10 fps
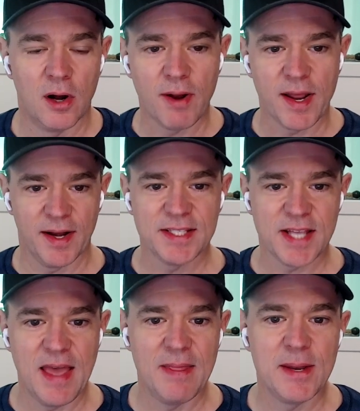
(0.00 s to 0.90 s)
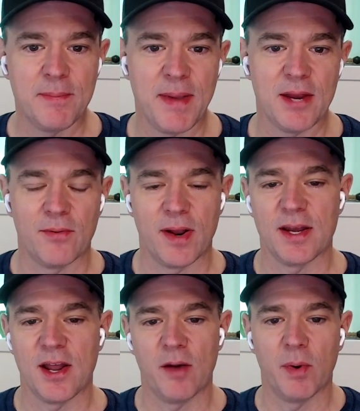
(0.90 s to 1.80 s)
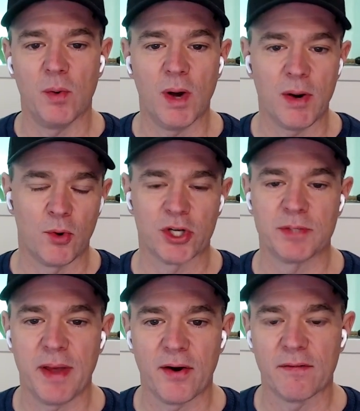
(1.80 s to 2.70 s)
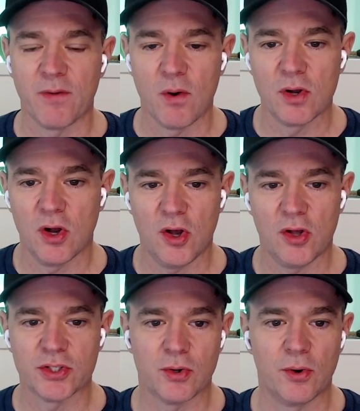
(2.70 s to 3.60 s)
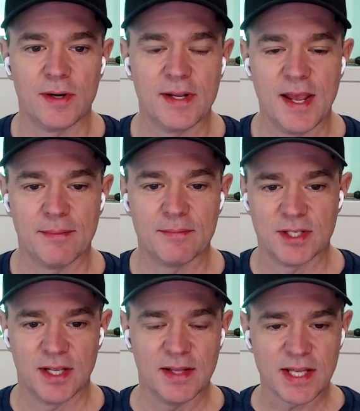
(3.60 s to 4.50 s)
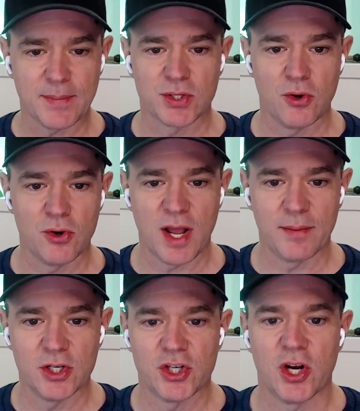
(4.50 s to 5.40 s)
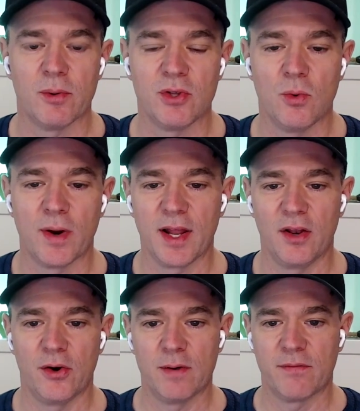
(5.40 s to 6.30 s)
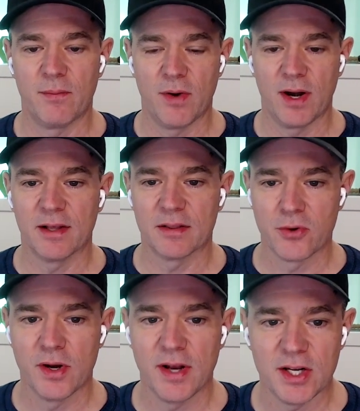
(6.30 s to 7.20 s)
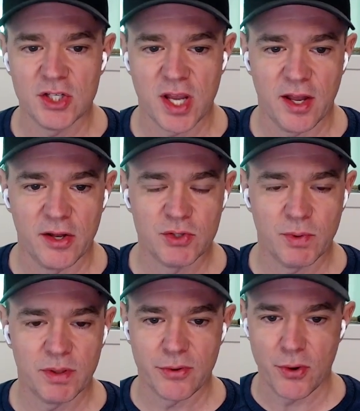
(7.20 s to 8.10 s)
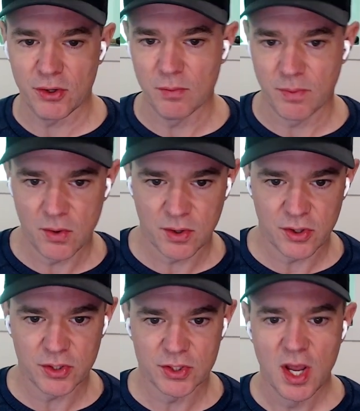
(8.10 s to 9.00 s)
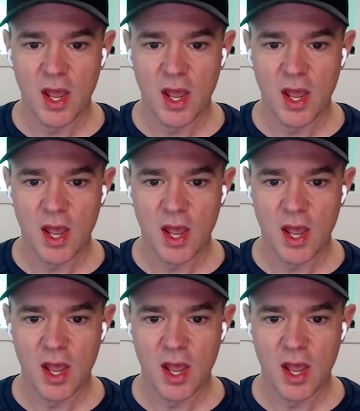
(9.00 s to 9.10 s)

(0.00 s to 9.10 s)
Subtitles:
right, let's end the debate right now about what works better, phone calls or DMs. In this episode, I'm going to share with you what I learned from running a 30-day challenge with 32 brokers